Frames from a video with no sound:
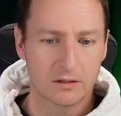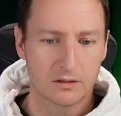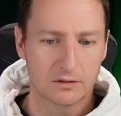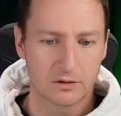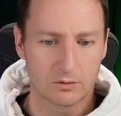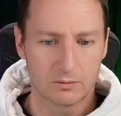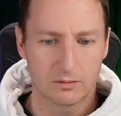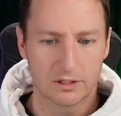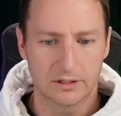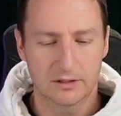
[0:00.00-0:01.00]

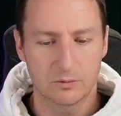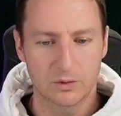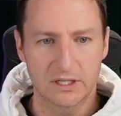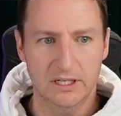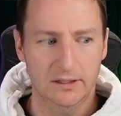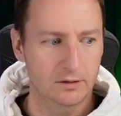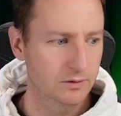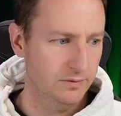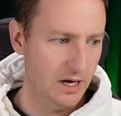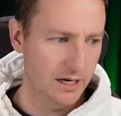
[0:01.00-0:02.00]
So we need to
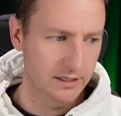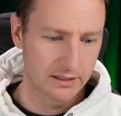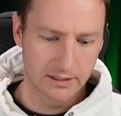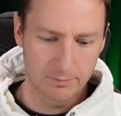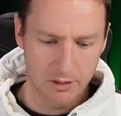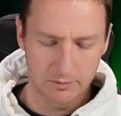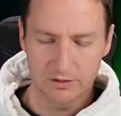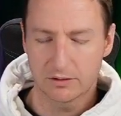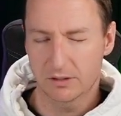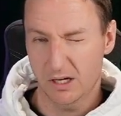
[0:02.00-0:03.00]
define the
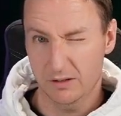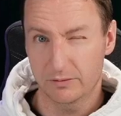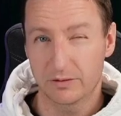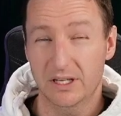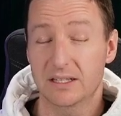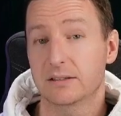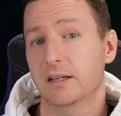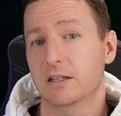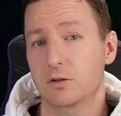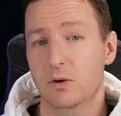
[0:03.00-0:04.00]
publisher, the offer, the
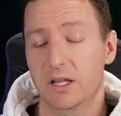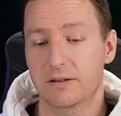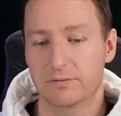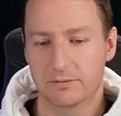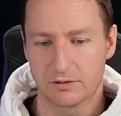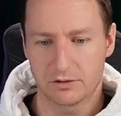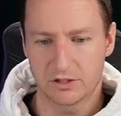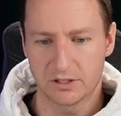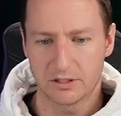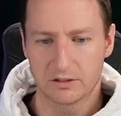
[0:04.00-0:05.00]
SKU, and the version.